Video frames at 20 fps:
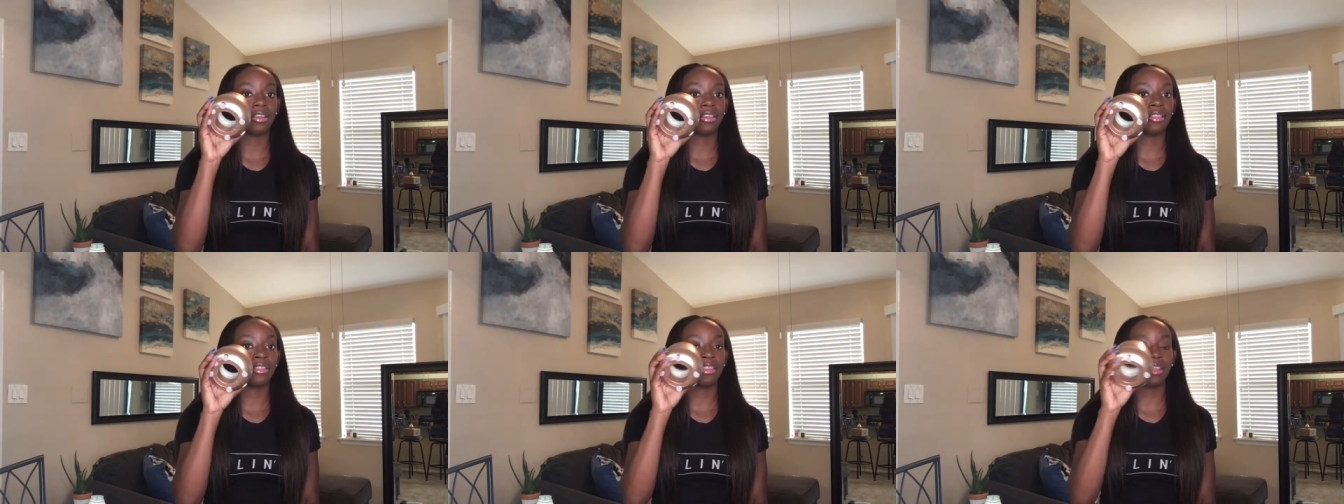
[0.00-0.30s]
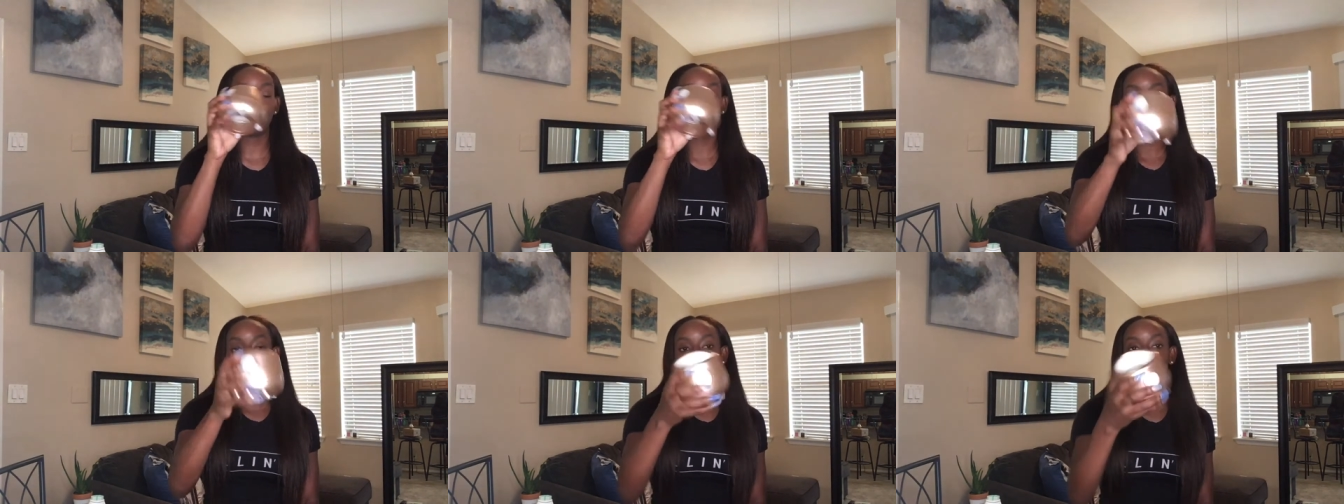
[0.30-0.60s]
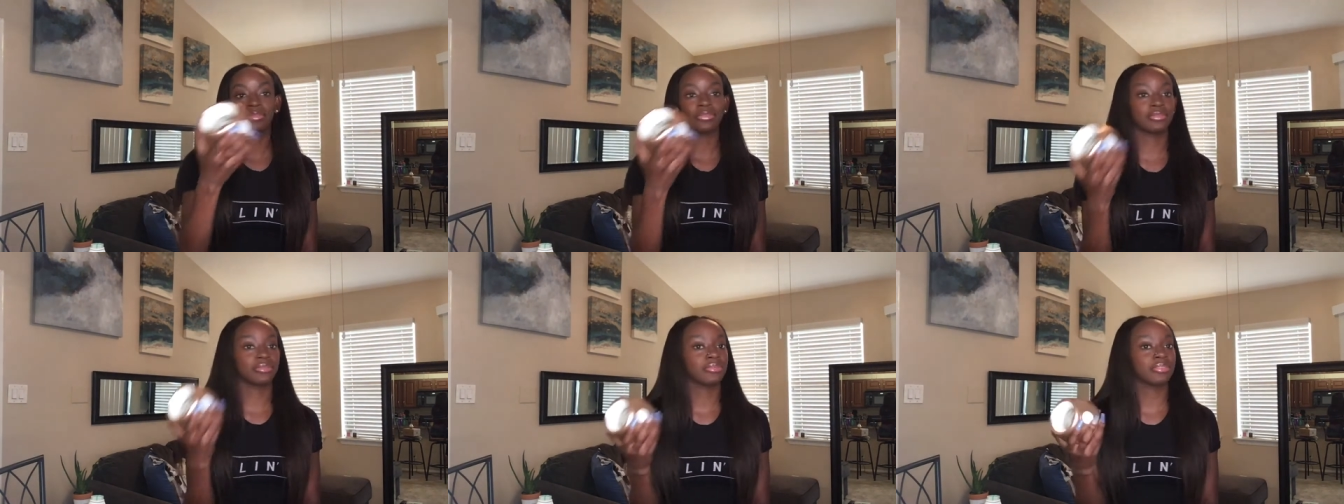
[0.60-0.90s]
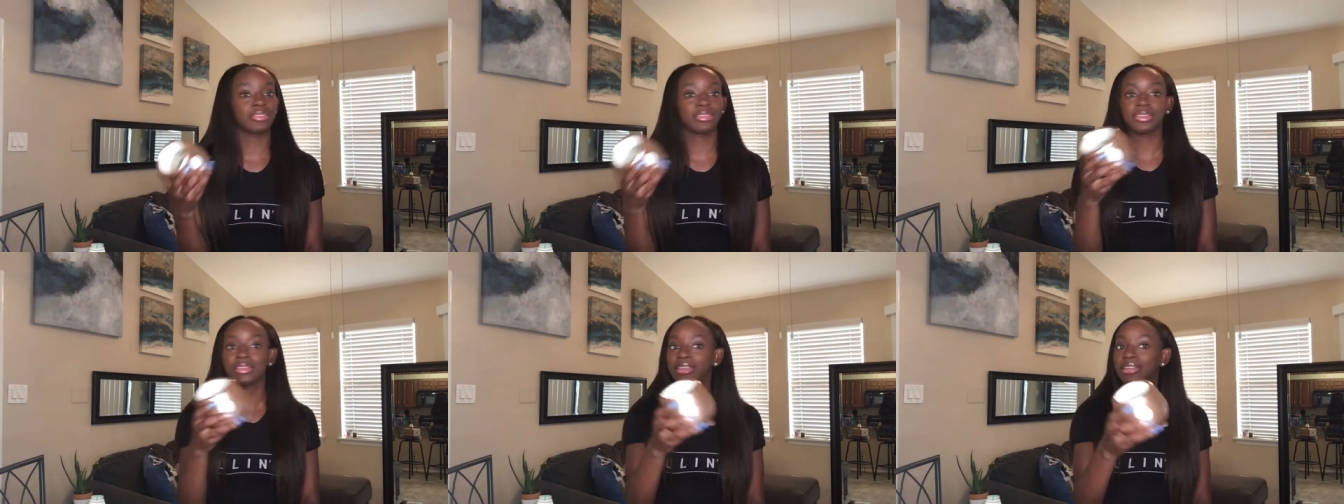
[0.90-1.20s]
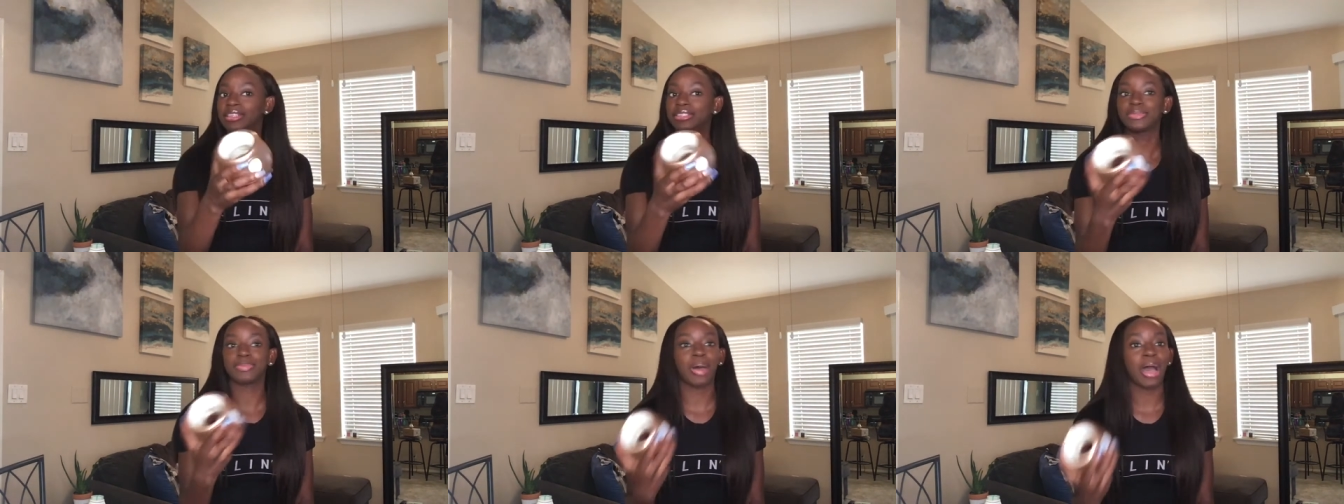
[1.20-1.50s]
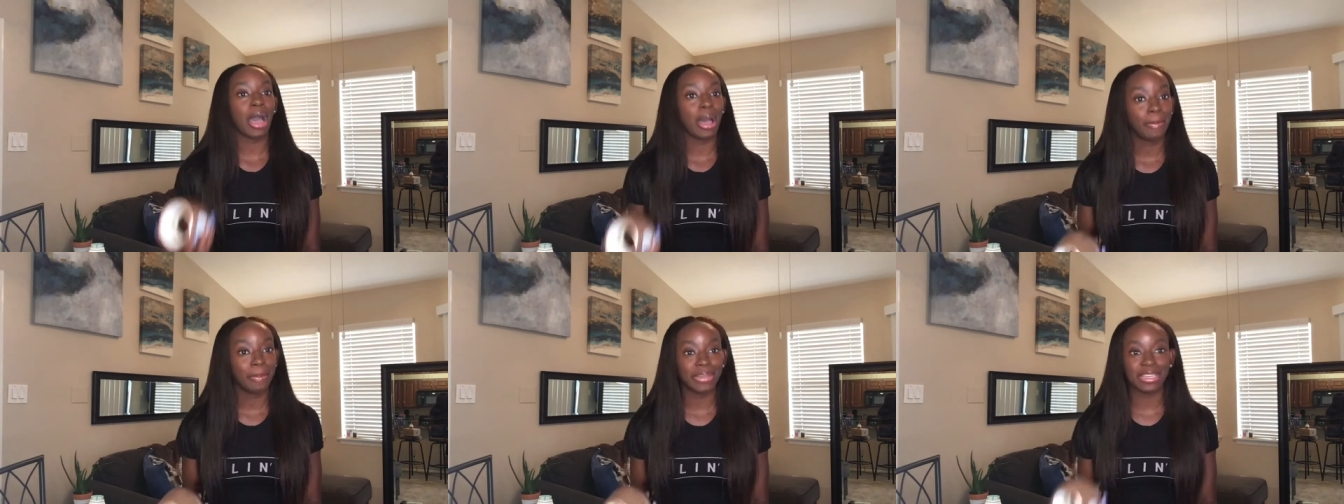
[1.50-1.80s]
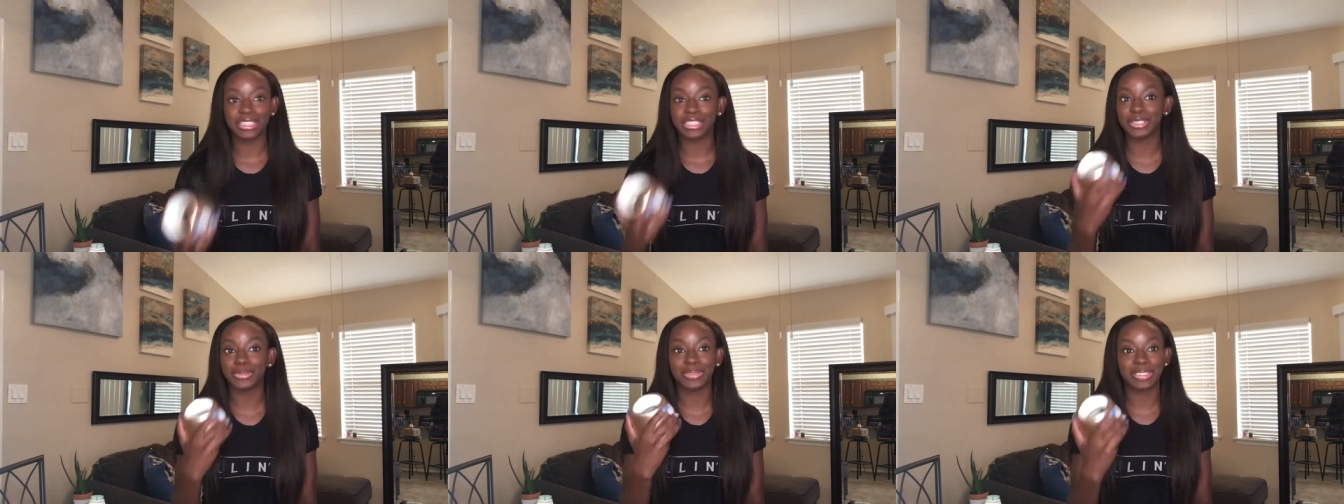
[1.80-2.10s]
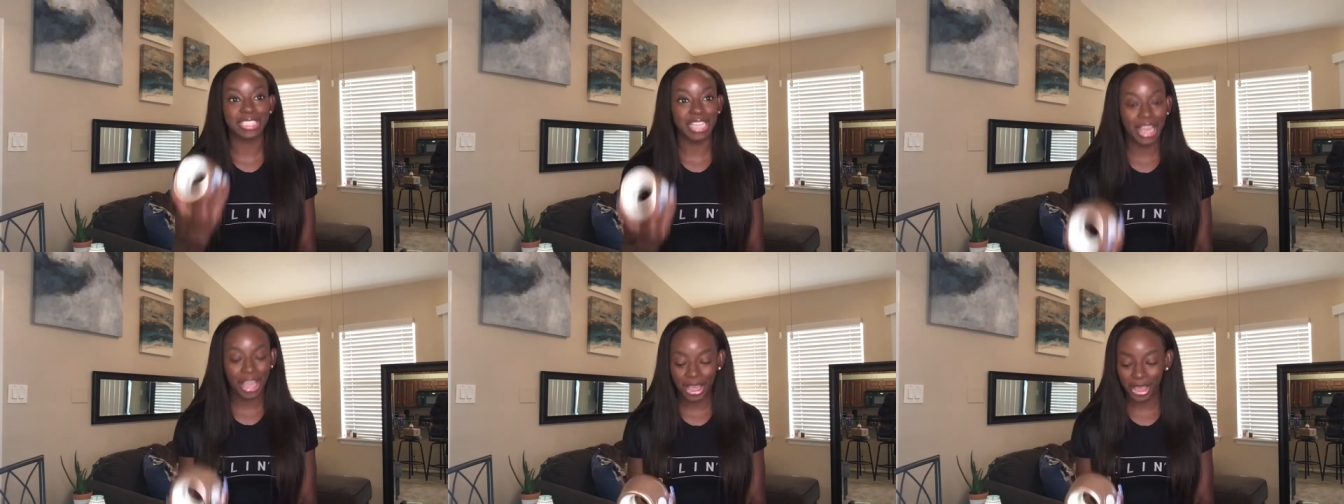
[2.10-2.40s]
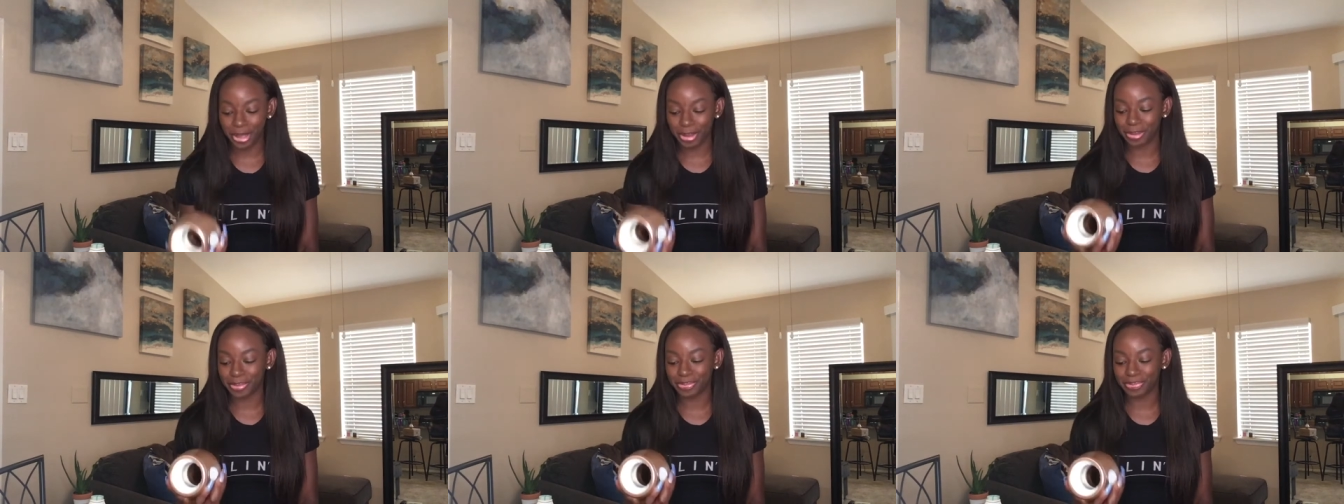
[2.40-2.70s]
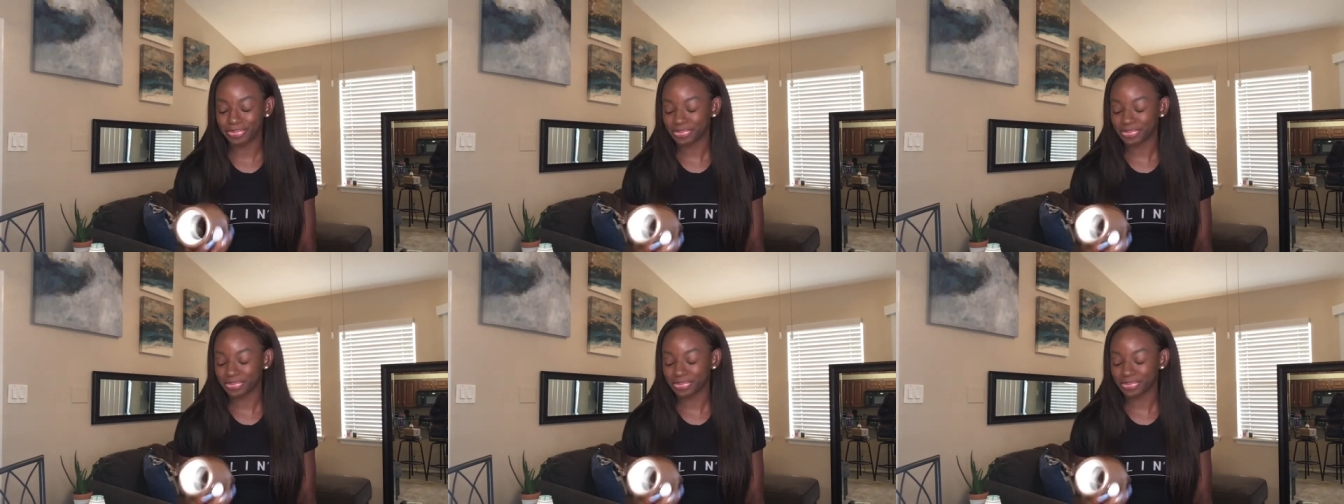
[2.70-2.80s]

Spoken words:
that is popping. That's what's up.